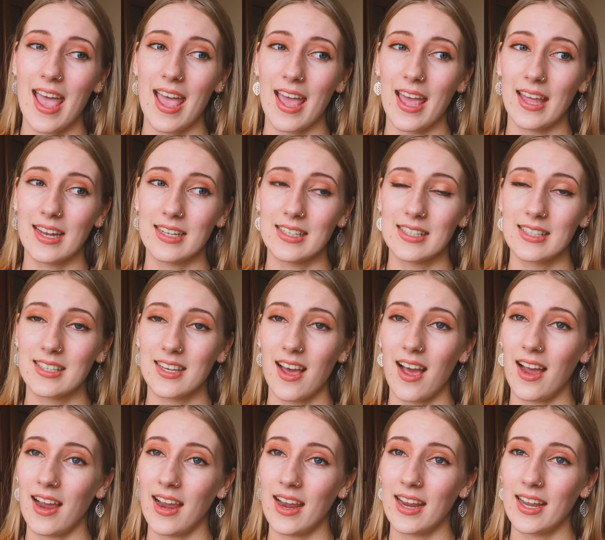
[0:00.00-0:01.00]
and
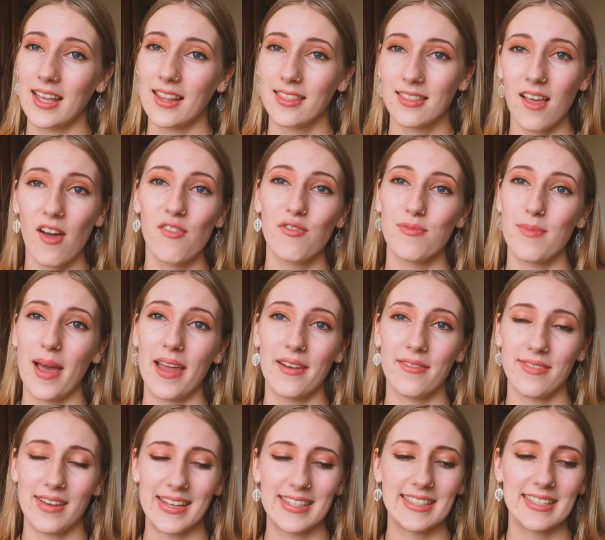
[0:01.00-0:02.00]
I love
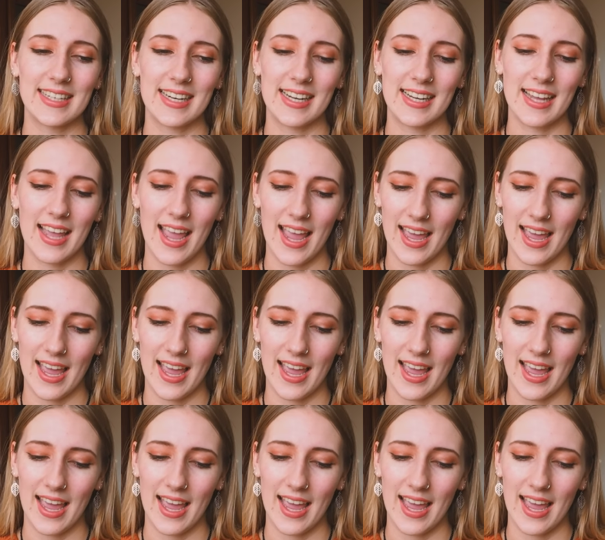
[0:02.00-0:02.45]
manifesting,